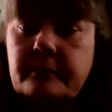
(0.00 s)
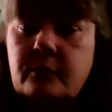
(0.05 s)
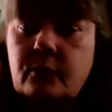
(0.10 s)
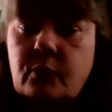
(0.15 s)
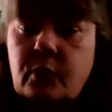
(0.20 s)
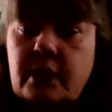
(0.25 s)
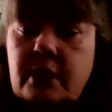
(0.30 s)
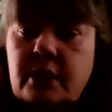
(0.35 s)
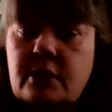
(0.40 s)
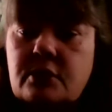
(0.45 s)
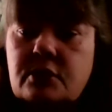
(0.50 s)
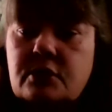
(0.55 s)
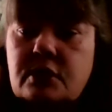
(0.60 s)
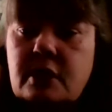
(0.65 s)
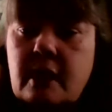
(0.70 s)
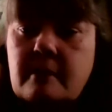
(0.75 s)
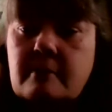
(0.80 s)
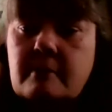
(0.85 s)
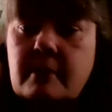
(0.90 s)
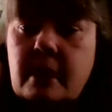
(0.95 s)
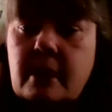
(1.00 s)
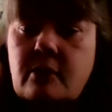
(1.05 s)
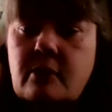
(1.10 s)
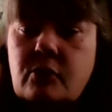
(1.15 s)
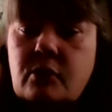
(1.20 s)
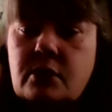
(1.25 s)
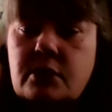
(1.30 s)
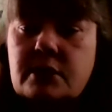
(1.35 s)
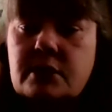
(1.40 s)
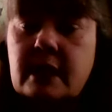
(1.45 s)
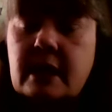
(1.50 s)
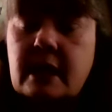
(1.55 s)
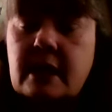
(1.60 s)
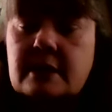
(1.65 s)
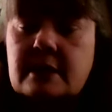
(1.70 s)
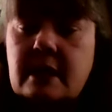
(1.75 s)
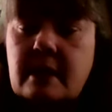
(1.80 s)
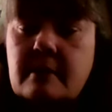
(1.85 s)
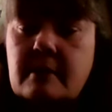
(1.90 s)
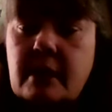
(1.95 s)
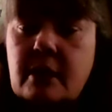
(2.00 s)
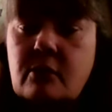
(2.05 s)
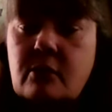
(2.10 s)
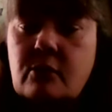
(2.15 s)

When do you stop my quarantine? I stop my